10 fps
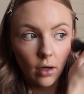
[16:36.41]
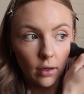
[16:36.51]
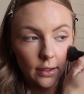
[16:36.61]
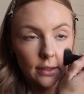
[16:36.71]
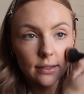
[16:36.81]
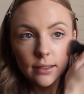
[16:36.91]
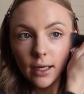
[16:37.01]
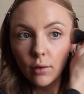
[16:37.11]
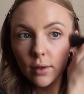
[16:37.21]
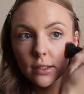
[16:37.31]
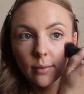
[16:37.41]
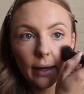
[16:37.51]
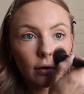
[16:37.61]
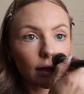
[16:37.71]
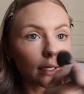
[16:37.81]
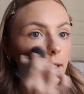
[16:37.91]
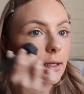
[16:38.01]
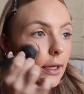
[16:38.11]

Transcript: honest I was about it.